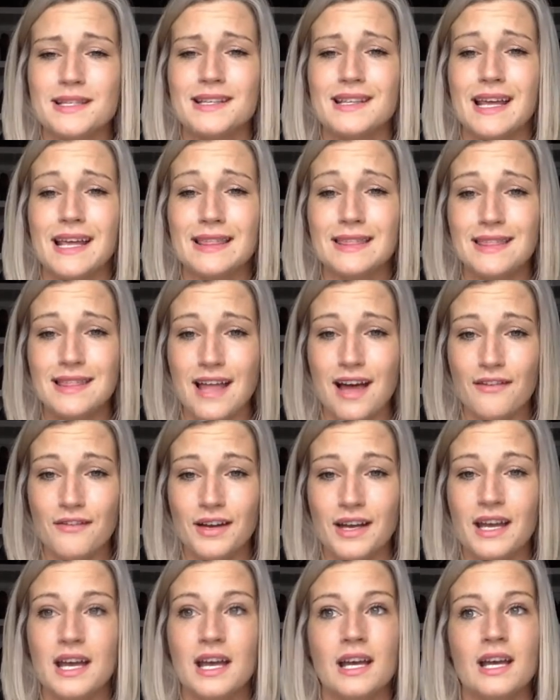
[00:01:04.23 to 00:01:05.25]
and they love
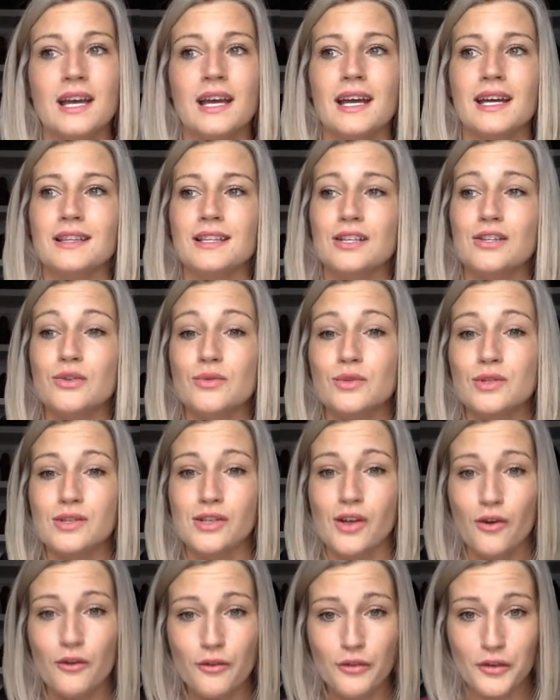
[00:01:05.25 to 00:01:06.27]
it, and they do
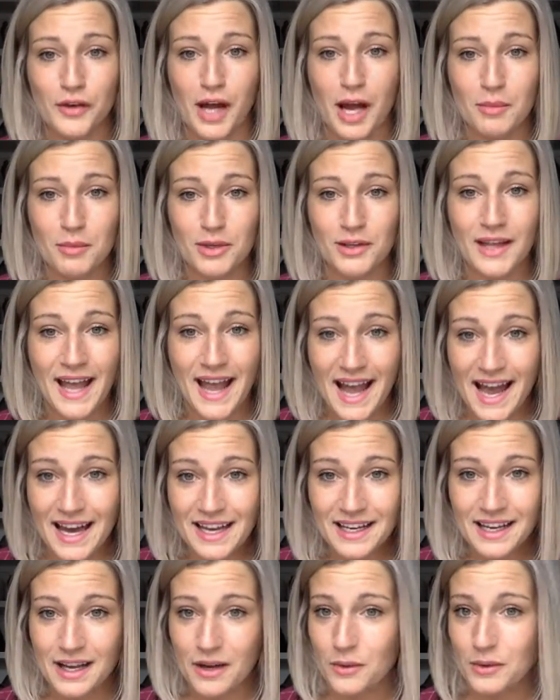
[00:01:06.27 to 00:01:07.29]
so phenomenal
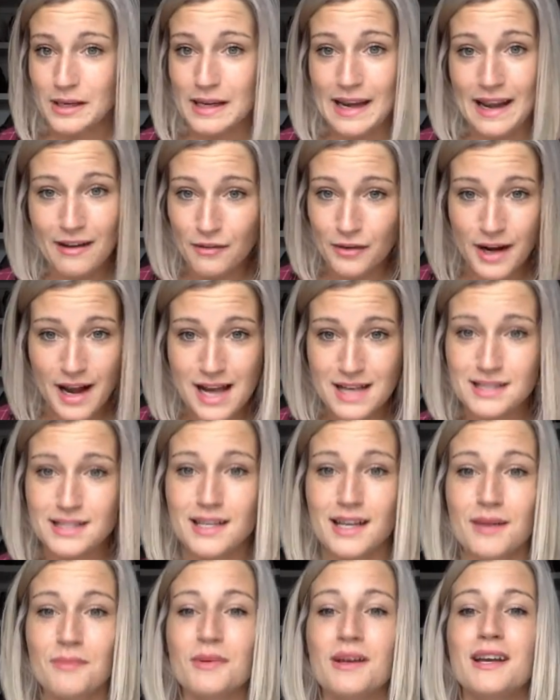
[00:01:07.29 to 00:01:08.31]
at it. I would never ask
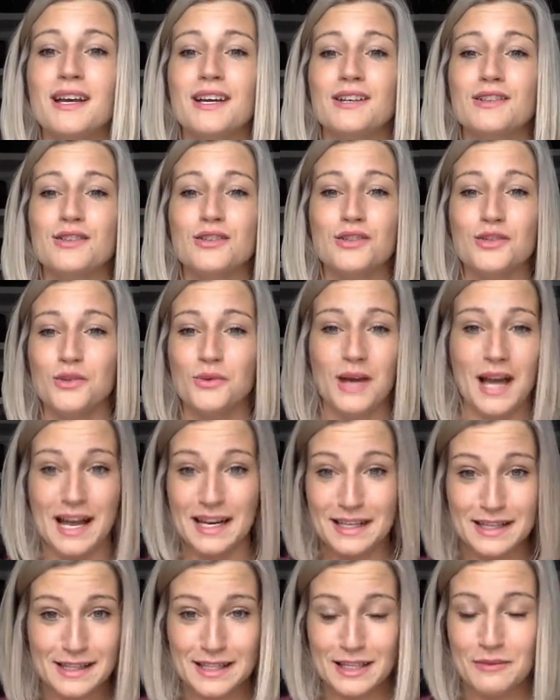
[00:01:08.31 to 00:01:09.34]
them to do
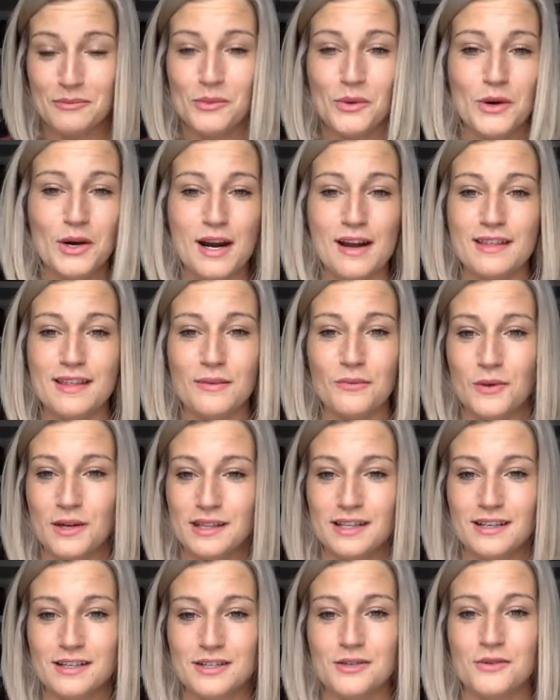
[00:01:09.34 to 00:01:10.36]
anything more than what
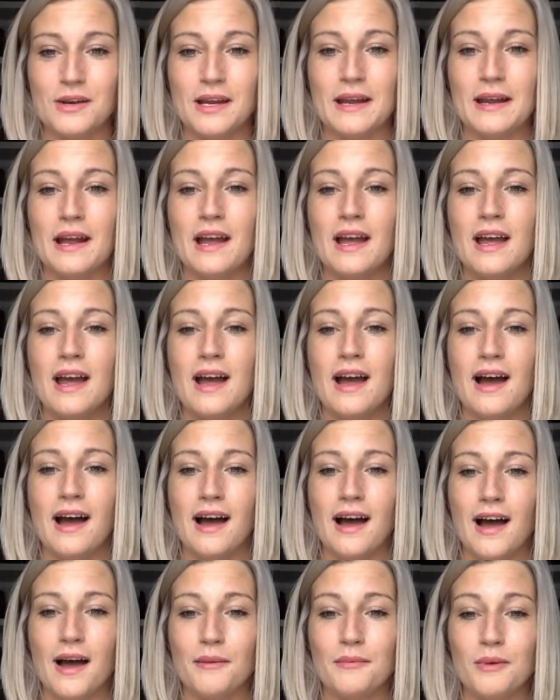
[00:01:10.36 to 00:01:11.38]
they're doing.
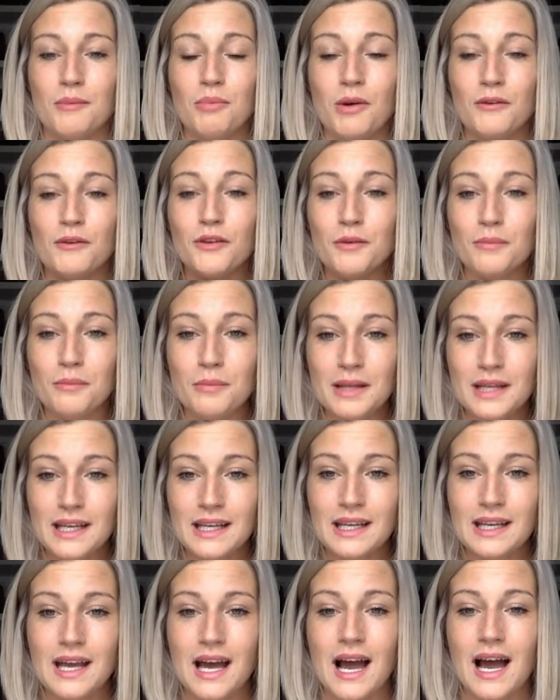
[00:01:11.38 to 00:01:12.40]
But for
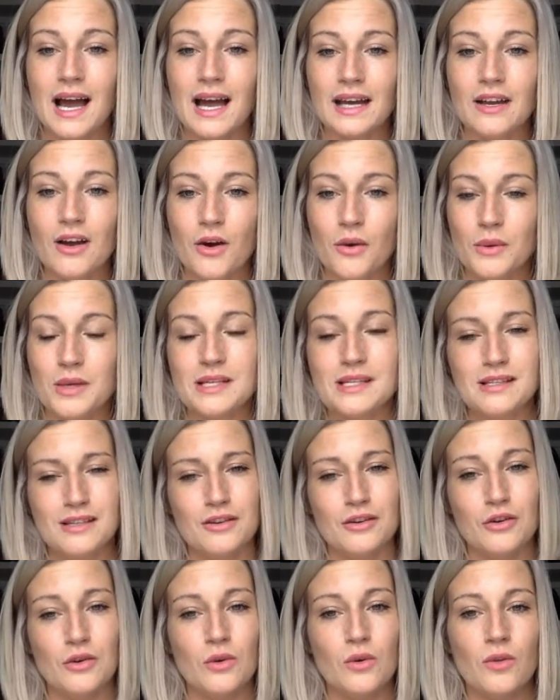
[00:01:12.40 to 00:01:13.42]
me, I always
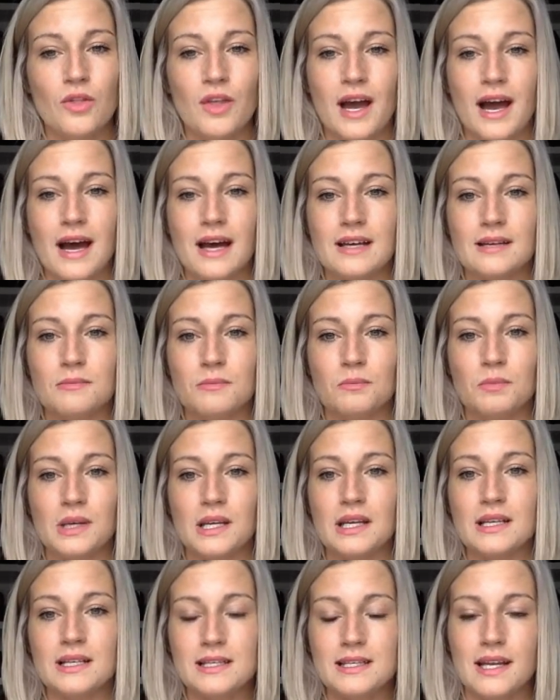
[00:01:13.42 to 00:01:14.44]
knew that
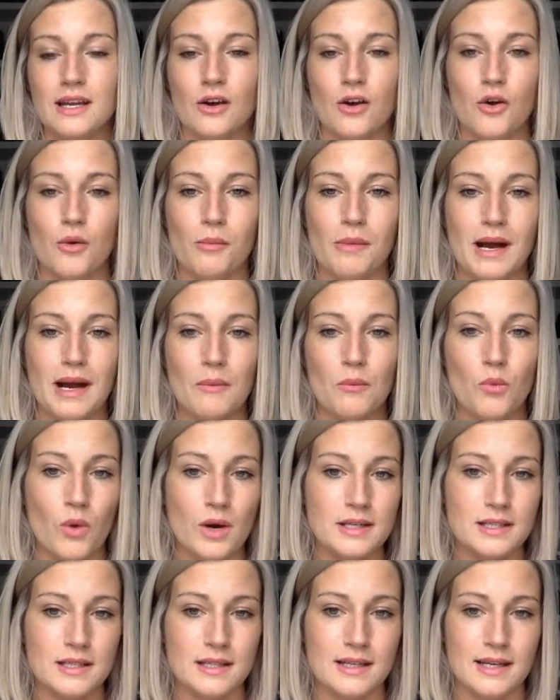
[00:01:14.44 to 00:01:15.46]
being a stay-at-home mom
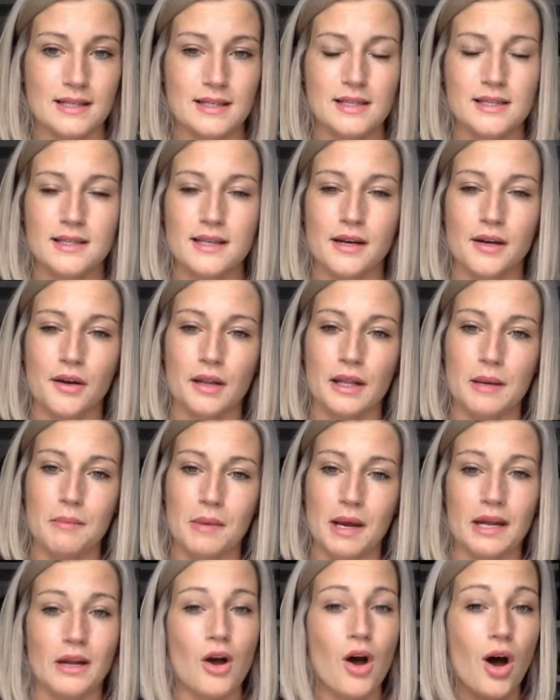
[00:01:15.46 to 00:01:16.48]
wasn't necessarily
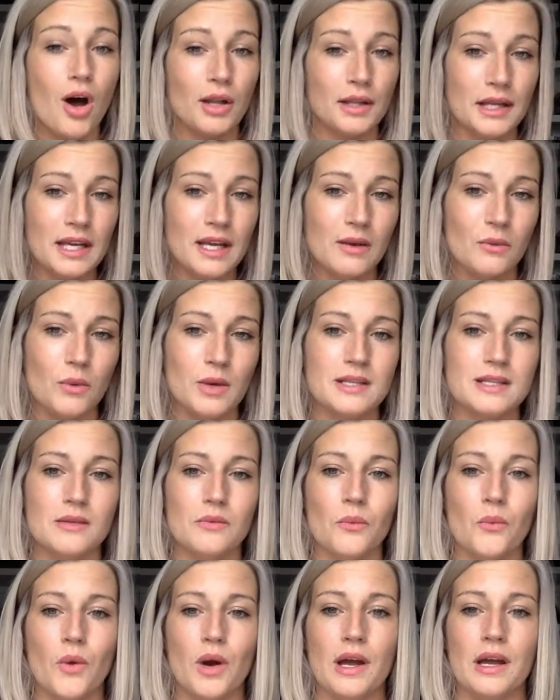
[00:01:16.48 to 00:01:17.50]
my calling. It
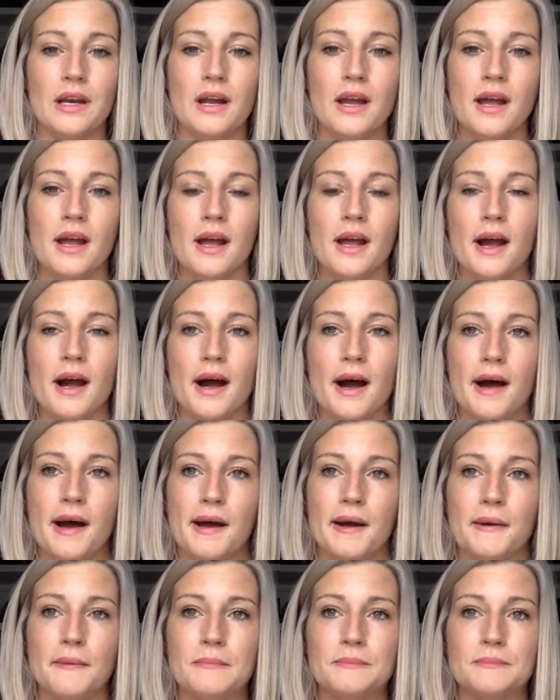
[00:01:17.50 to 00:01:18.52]
wasn't what
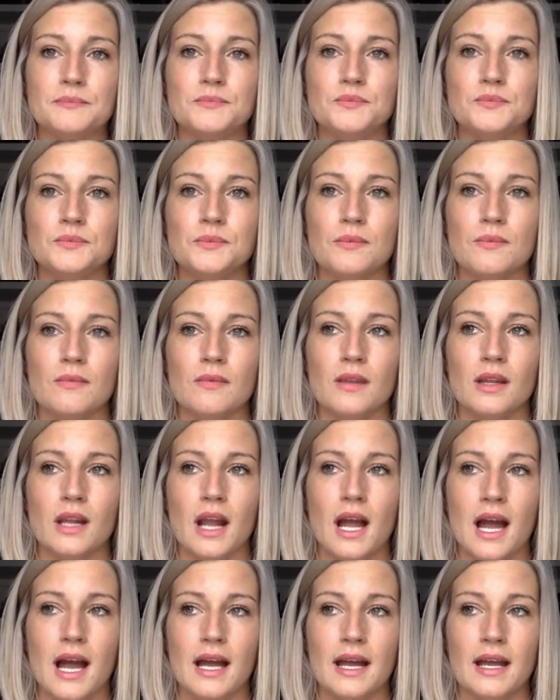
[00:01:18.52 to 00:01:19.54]

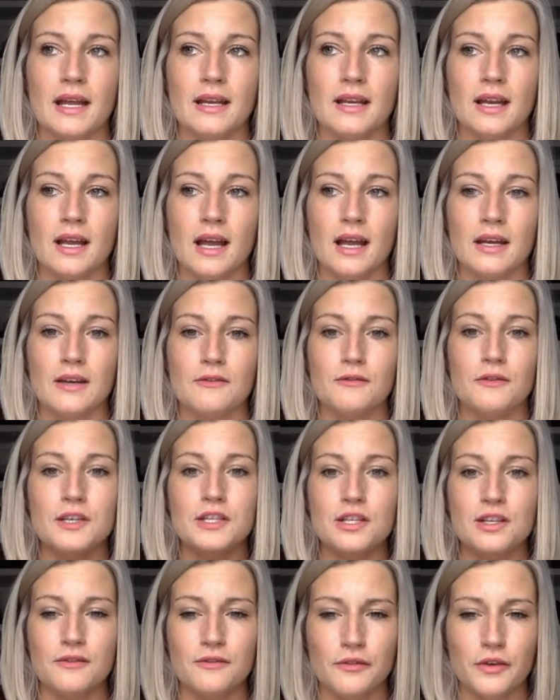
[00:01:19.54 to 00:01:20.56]
I
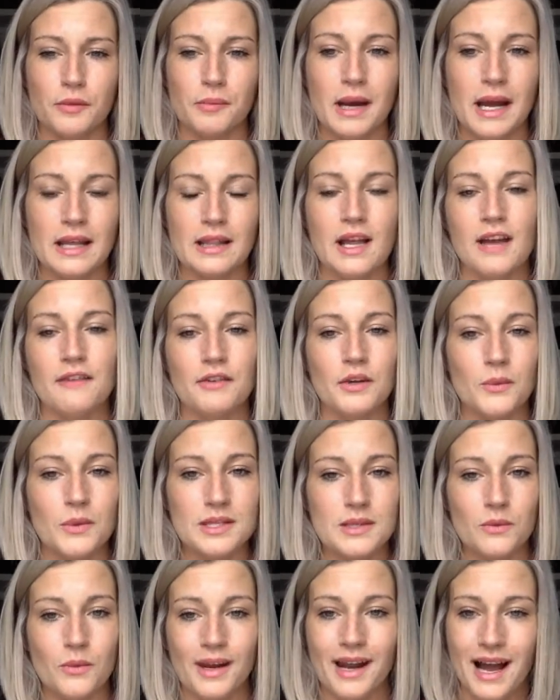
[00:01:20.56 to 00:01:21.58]
envisioned for my life. It
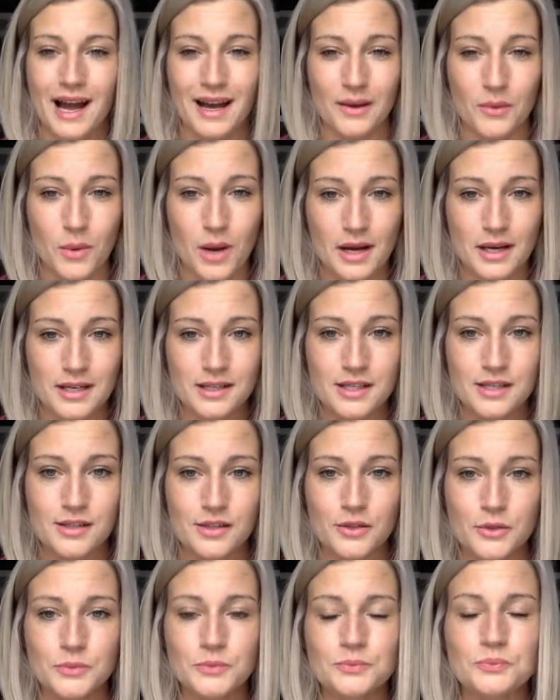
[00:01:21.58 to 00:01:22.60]
wasn't what I wanted to
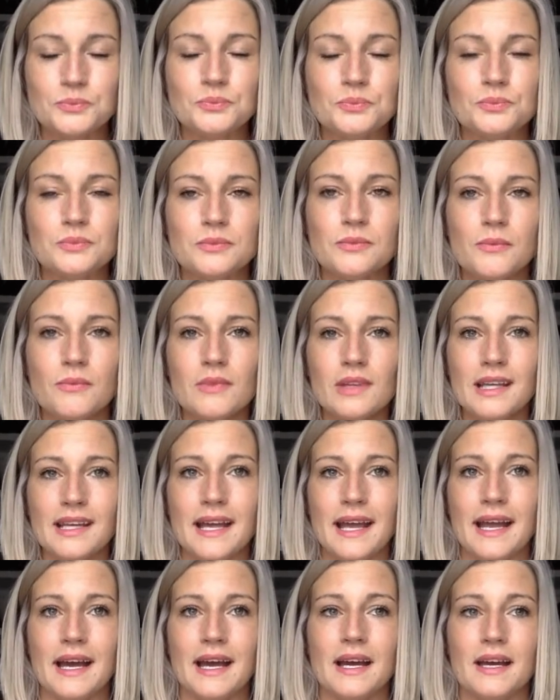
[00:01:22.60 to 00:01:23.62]
do.
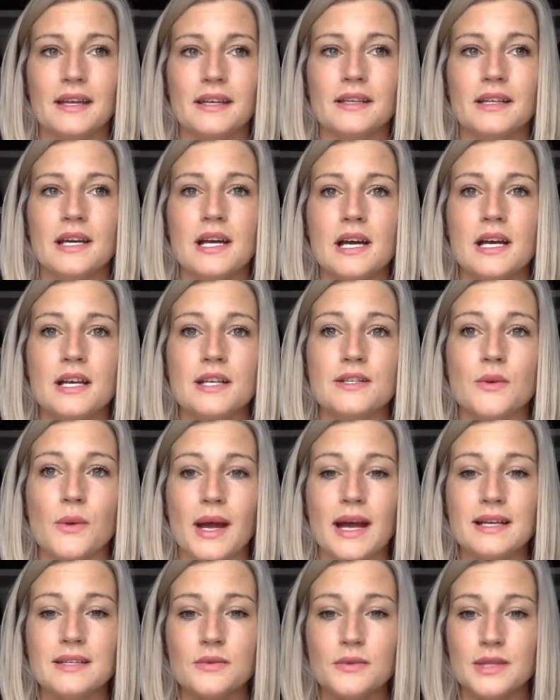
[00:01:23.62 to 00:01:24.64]
And so
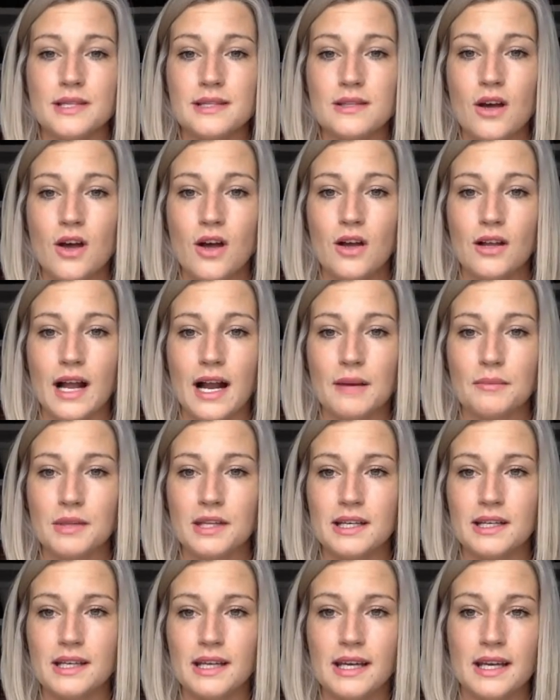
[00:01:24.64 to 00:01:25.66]
as a result, I'm
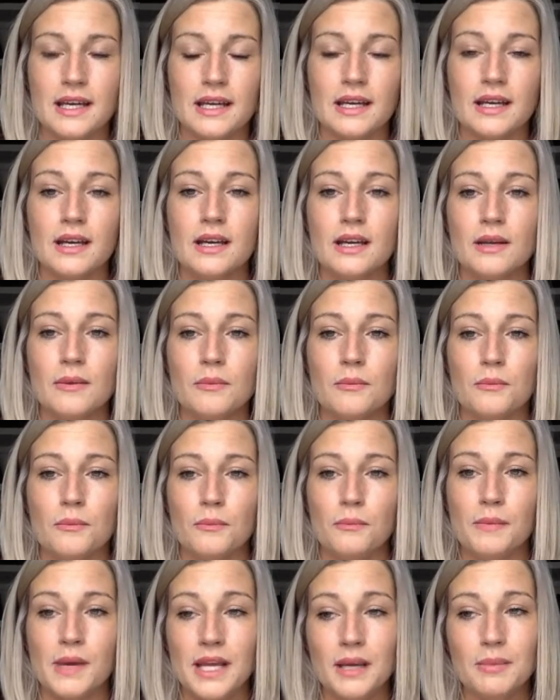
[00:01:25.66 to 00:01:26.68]
thinking,
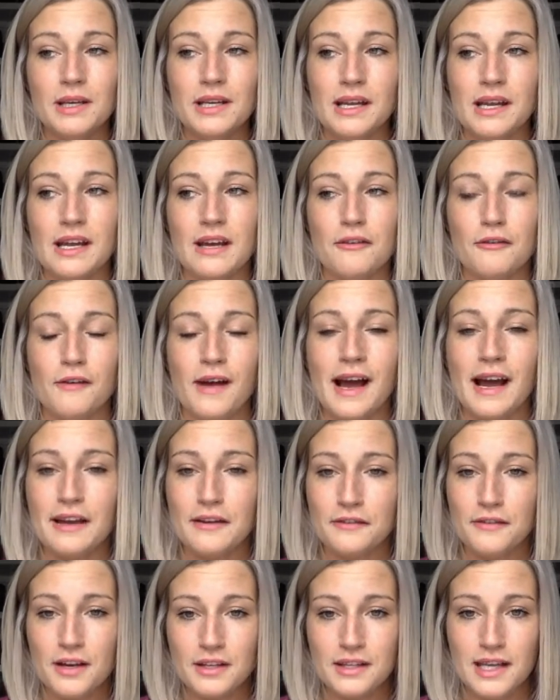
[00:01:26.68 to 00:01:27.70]
maybe if I
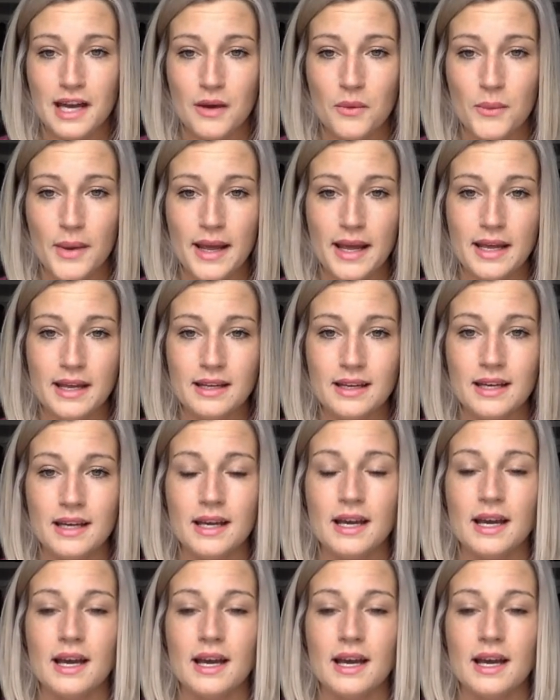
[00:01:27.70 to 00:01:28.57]
felt that way,